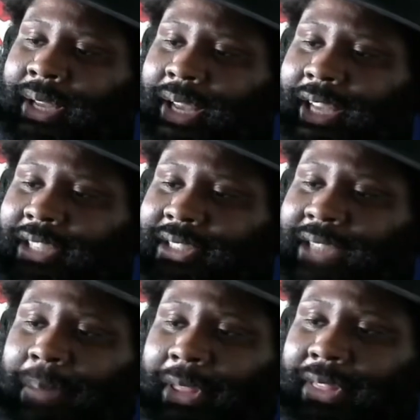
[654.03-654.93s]
It just
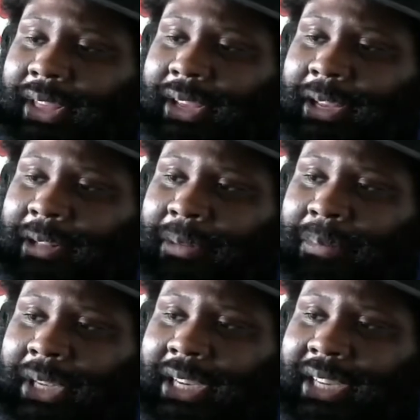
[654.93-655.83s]
got me thinking
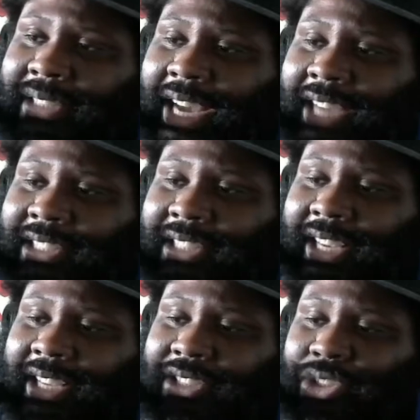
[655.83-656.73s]
because I
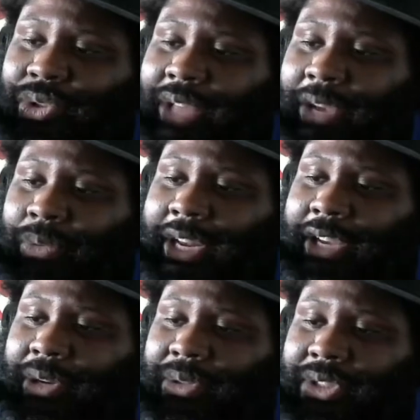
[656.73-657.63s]
see, so like when I
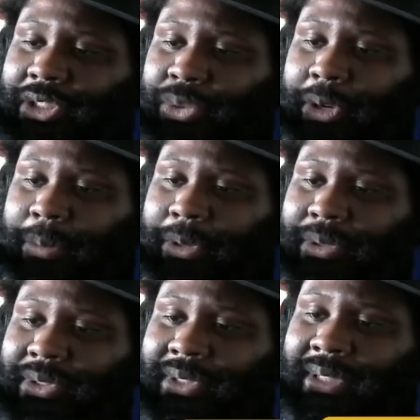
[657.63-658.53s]
go to the Twitter
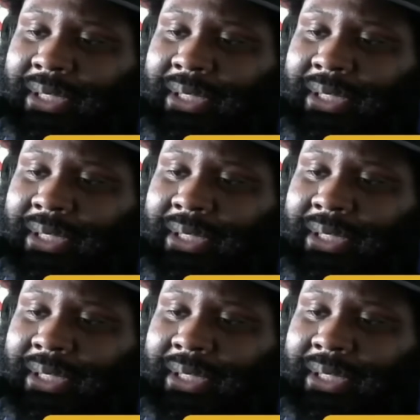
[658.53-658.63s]
post,